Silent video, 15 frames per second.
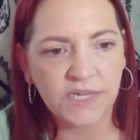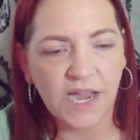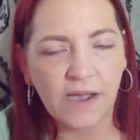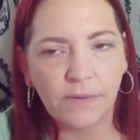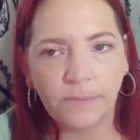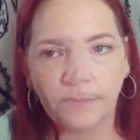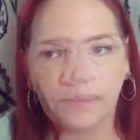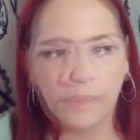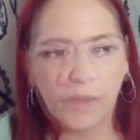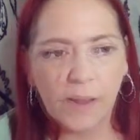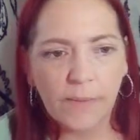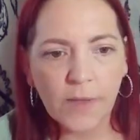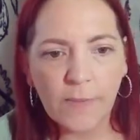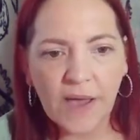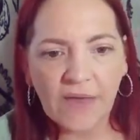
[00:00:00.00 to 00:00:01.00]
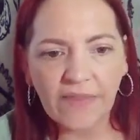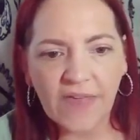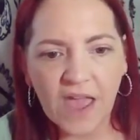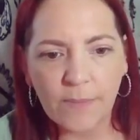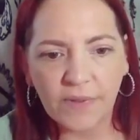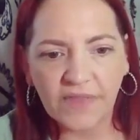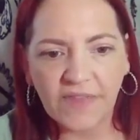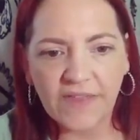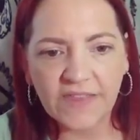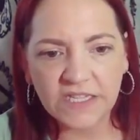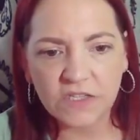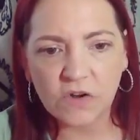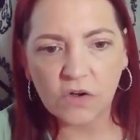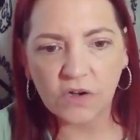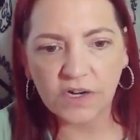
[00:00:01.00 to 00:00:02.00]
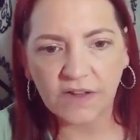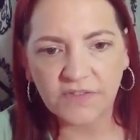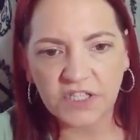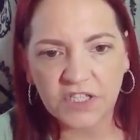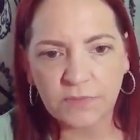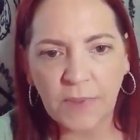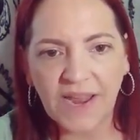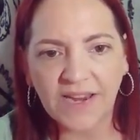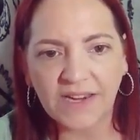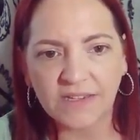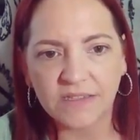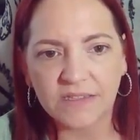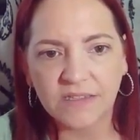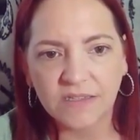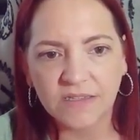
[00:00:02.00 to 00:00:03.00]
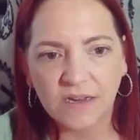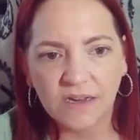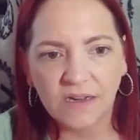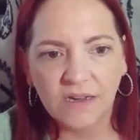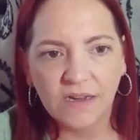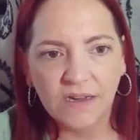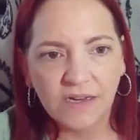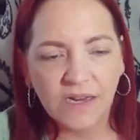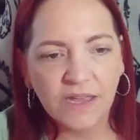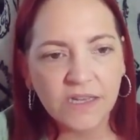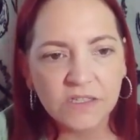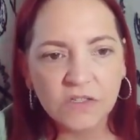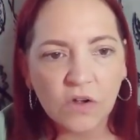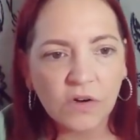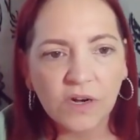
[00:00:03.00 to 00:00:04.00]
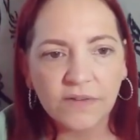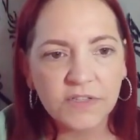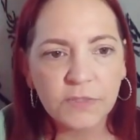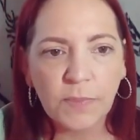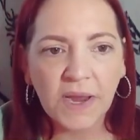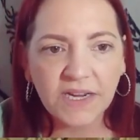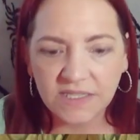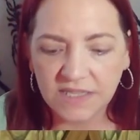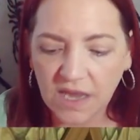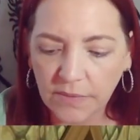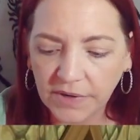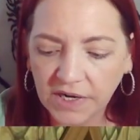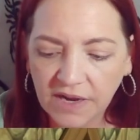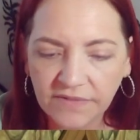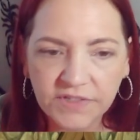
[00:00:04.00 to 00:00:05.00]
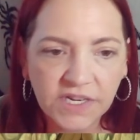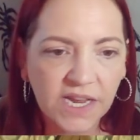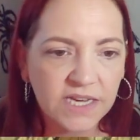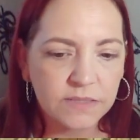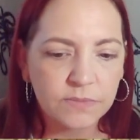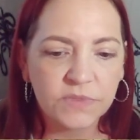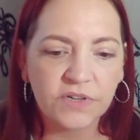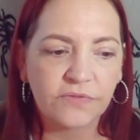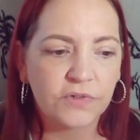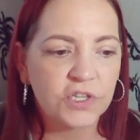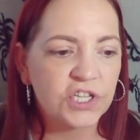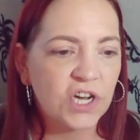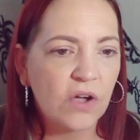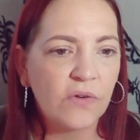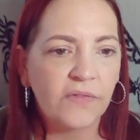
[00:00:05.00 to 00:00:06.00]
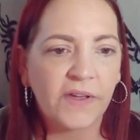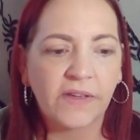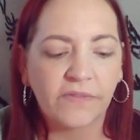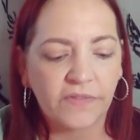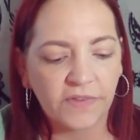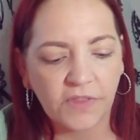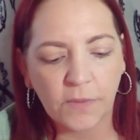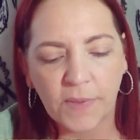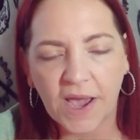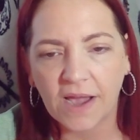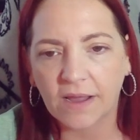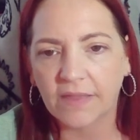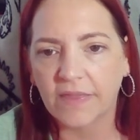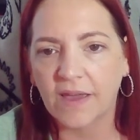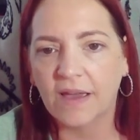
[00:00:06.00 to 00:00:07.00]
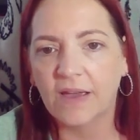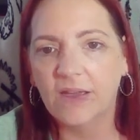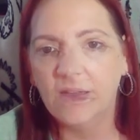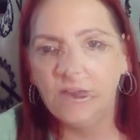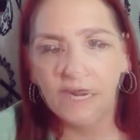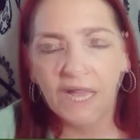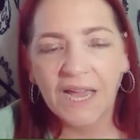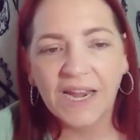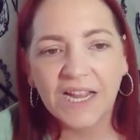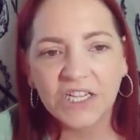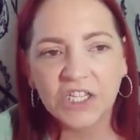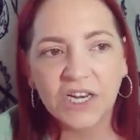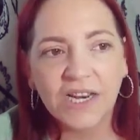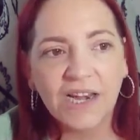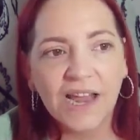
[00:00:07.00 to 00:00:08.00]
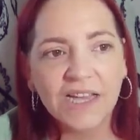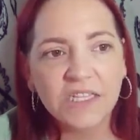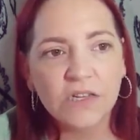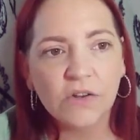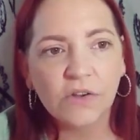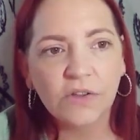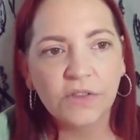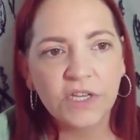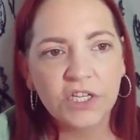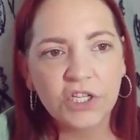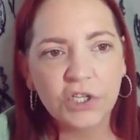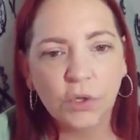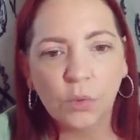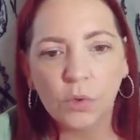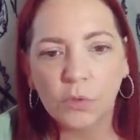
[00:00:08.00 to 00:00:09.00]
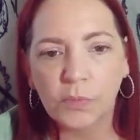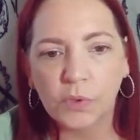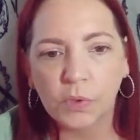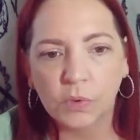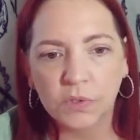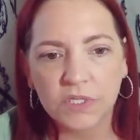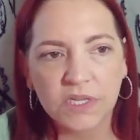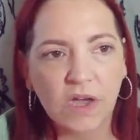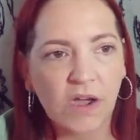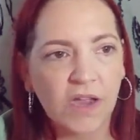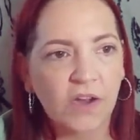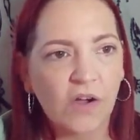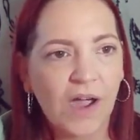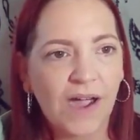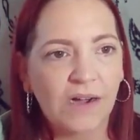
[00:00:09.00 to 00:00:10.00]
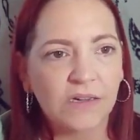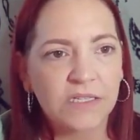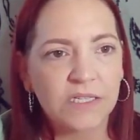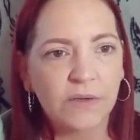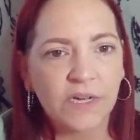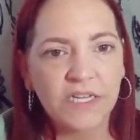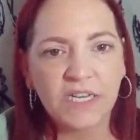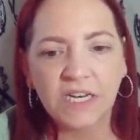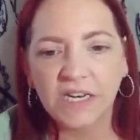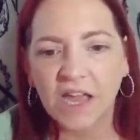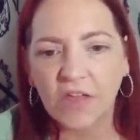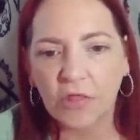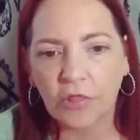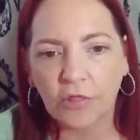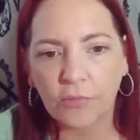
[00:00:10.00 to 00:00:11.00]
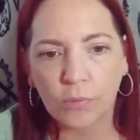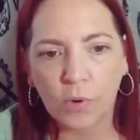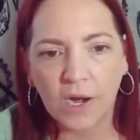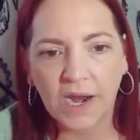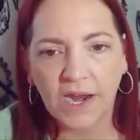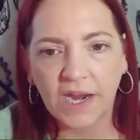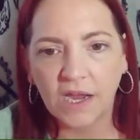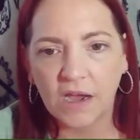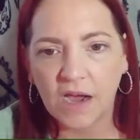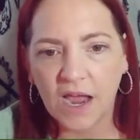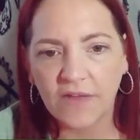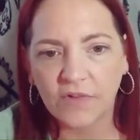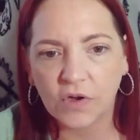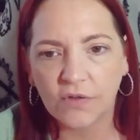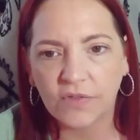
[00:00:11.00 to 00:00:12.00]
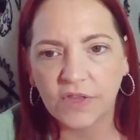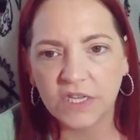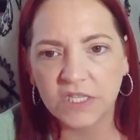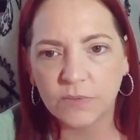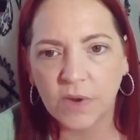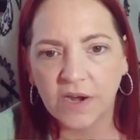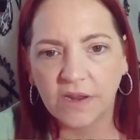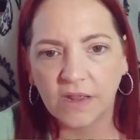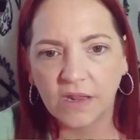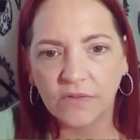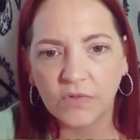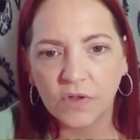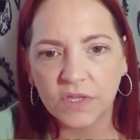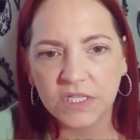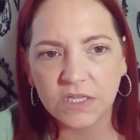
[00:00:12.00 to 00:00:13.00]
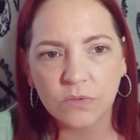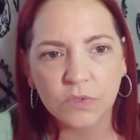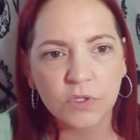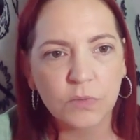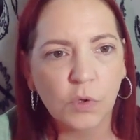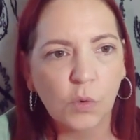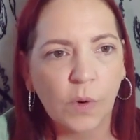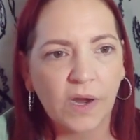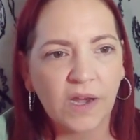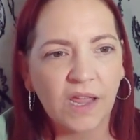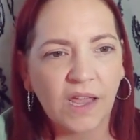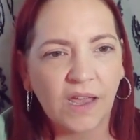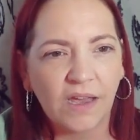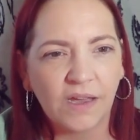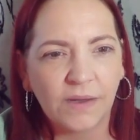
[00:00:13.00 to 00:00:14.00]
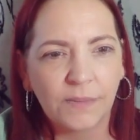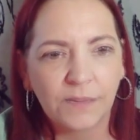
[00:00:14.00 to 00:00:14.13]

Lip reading: down. Maybe about there, but then there's not enough space. Yeah, there's not enough space there. We're going to have to get some different shelving for the back there. And actually, let's look at these chalkboards that I got out. So I did get 3. I've got this one and I've got this little small one here.